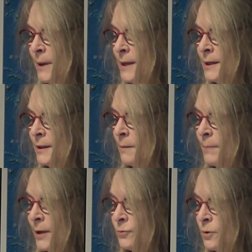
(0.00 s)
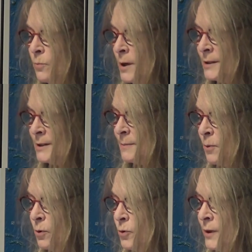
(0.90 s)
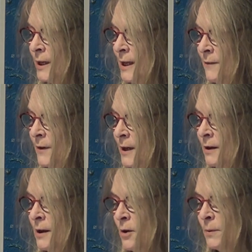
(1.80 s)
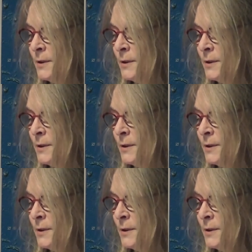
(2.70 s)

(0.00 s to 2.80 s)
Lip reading: painting the bedroom one smoldering evening